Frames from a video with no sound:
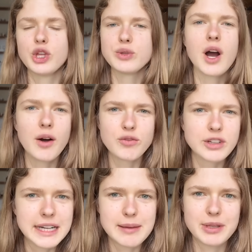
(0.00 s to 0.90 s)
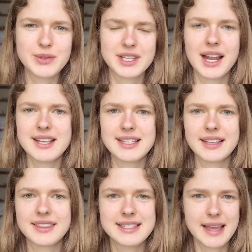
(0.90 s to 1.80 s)
You can't really be
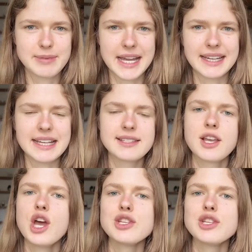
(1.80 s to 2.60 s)
utilizing the same techniques.